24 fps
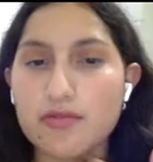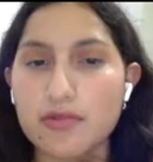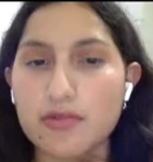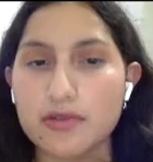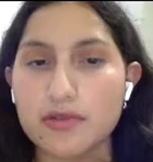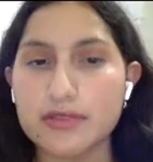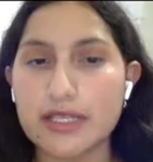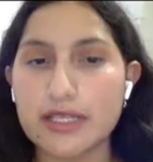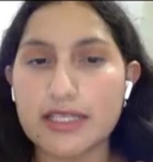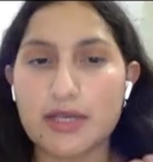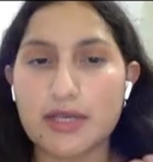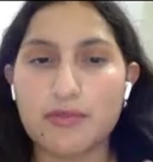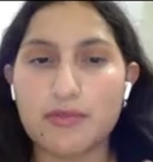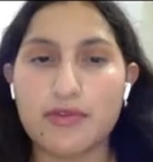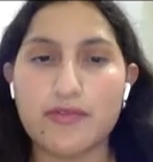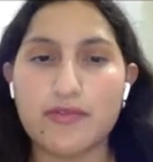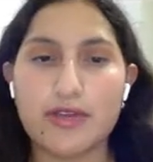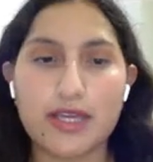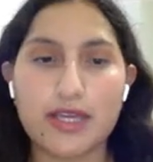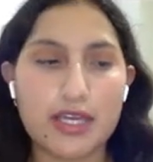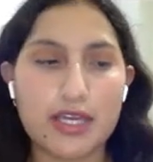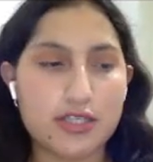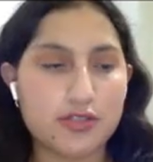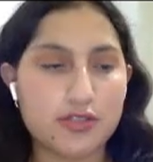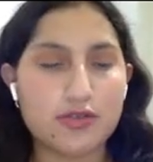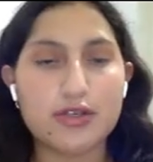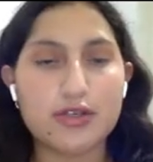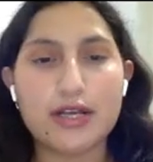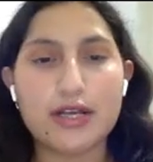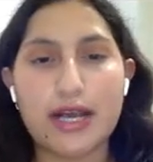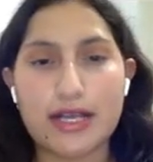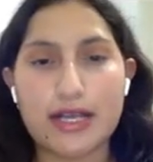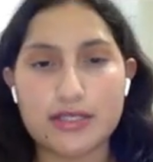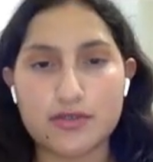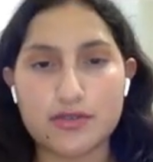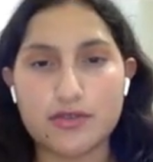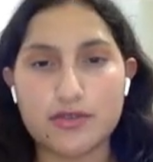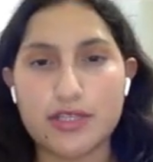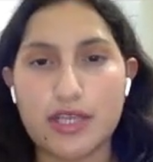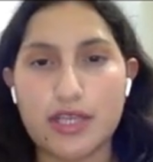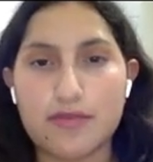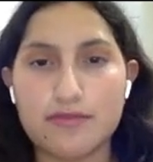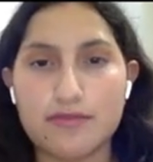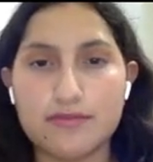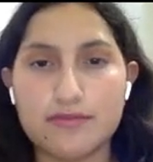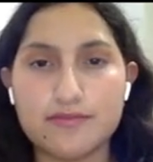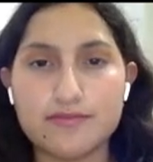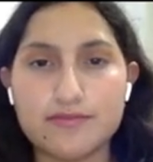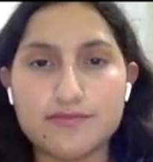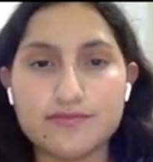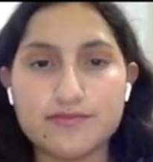the role that gamification has on them.